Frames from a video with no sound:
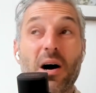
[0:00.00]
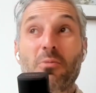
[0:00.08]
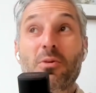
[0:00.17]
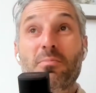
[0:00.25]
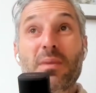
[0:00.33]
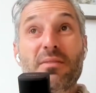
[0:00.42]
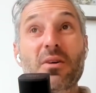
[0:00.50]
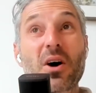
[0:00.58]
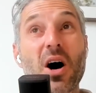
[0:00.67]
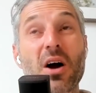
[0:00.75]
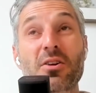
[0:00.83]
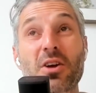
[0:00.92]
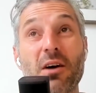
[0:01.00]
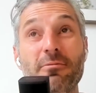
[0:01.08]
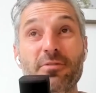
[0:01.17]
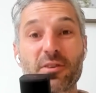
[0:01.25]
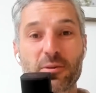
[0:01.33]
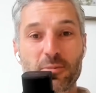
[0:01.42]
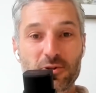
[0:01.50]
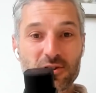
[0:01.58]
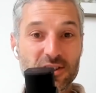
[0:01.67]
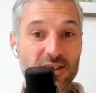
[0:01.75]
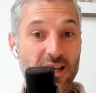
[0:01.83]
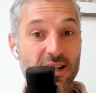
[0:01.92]
be uncomfortable to
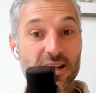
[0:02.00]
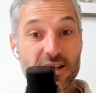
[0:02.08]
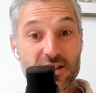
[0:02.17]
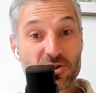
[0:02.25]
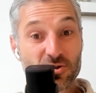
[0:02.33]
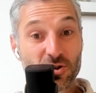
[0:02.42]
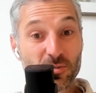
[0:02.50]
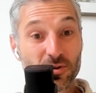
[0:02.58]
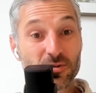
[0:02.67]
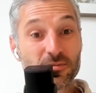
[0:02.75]
say that it's normal.